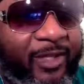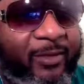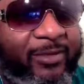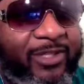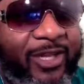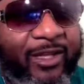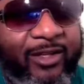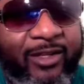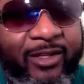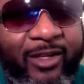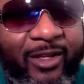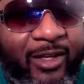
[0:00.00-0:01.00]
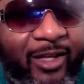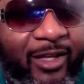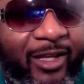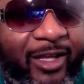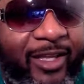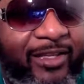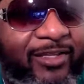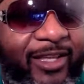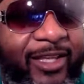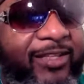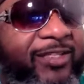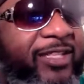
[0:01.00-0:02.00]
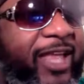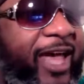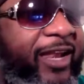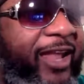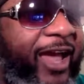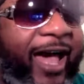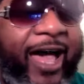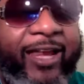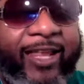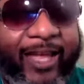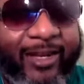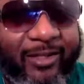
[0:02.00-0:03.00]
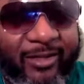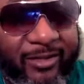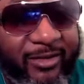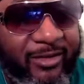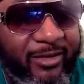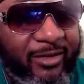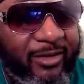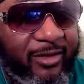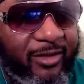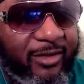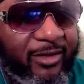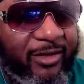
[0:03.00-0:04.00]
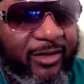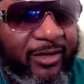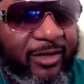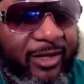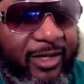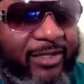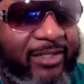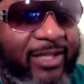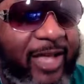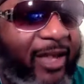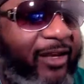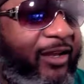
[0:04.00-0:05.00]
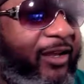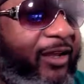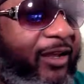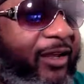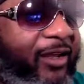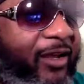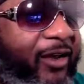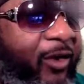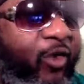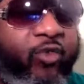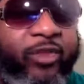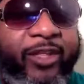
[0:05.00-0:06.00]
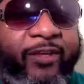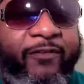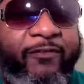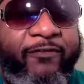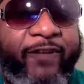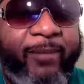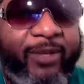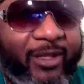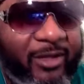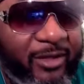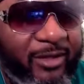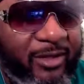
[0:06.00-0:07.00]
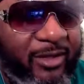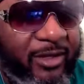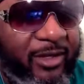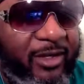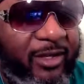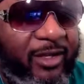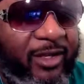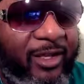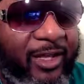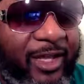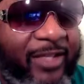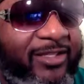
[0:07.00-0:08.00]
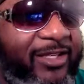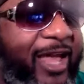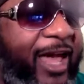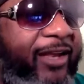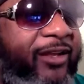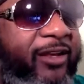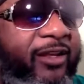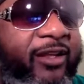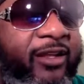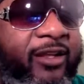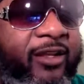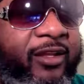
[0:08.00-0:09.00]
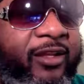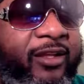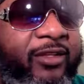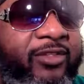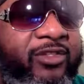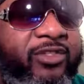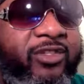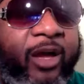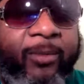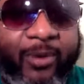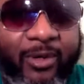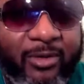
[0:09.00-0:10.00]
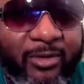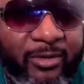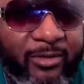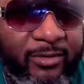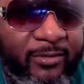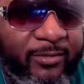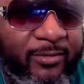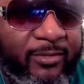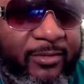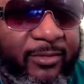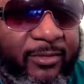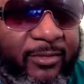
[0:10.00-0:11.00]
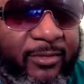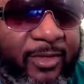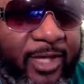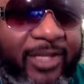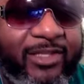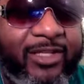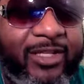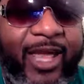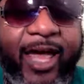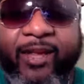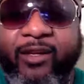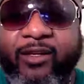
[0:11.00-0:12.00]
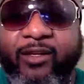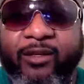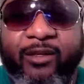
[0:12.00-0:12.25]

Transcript: You know what I'm saying? He's not hot-headed. He's not overly effeminate. He's not stubborn. He's not